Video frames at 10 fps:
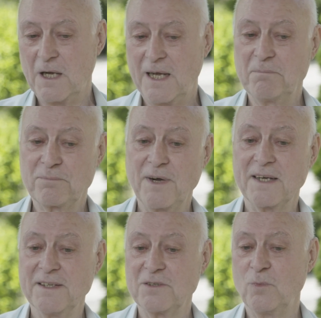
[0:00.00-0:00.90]
and
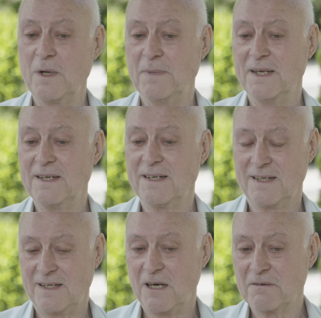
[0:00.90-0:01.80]
pregnant women
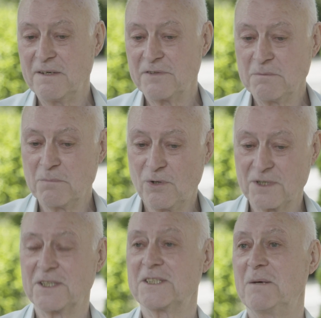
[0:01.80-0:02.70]
are even more
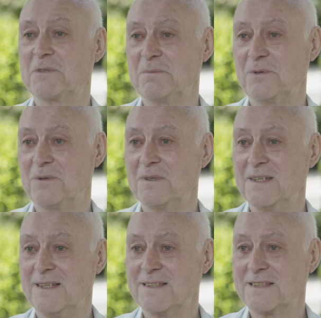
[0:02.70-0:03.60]
susceptible
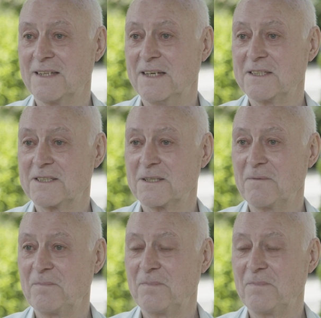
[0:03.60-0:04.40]
to this.